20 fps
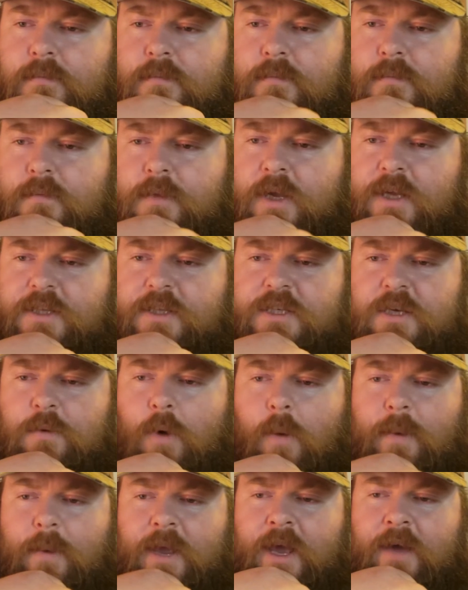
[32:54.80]
and see
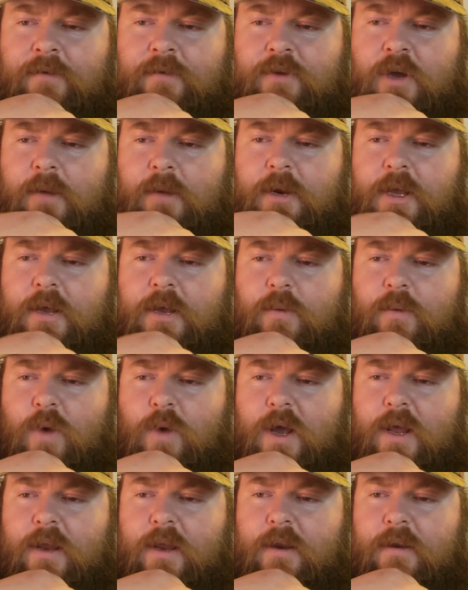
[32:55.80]
what we have coming in
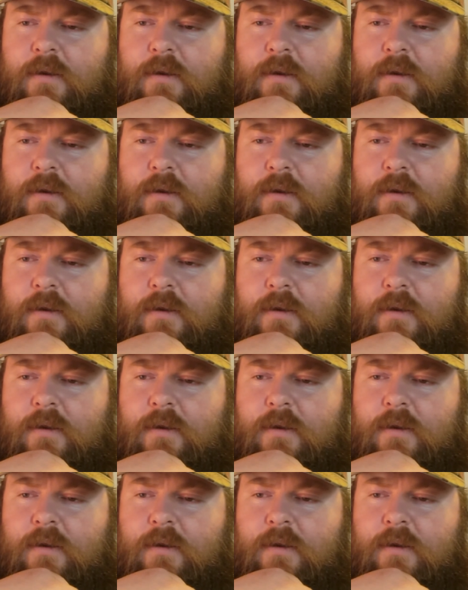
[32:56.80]
when.